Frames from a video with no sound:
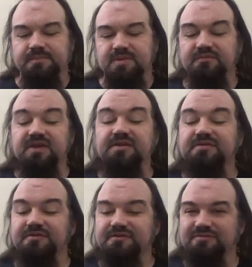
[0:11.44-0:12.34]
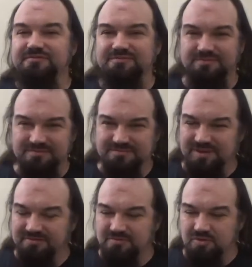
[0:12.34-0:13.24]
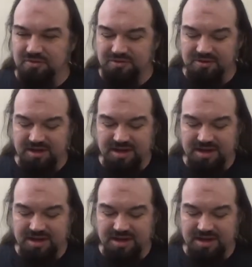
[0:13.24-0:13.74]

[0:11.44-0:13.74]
to videos of more